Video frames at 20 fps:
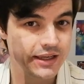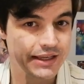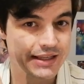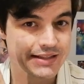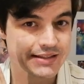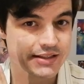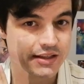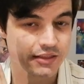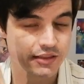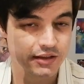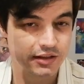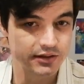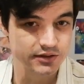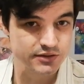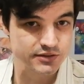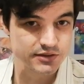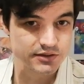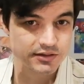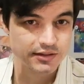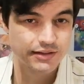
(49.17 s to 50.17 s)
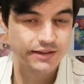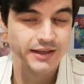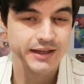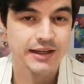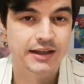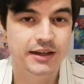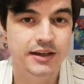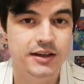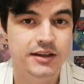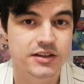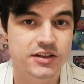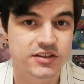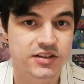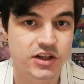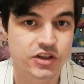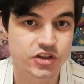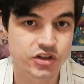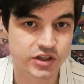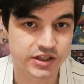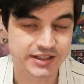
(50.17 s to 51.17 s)
into things to
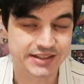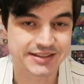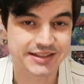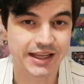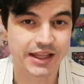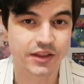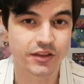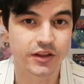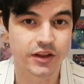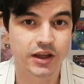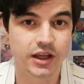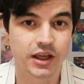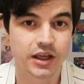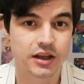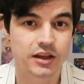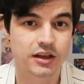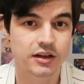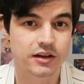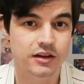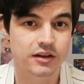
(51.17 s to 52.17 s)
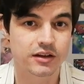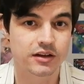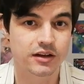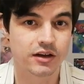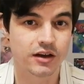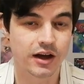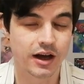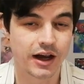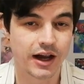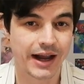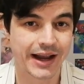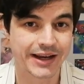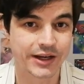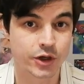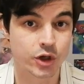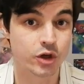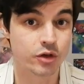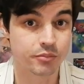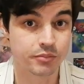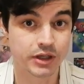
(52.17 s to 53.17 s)
such an extent that I
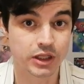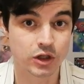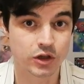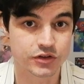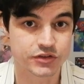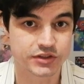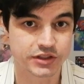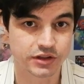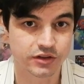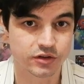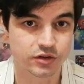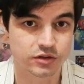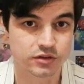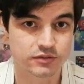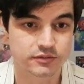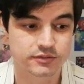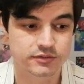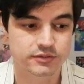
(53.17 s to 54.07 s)
couldn't be lost in thought.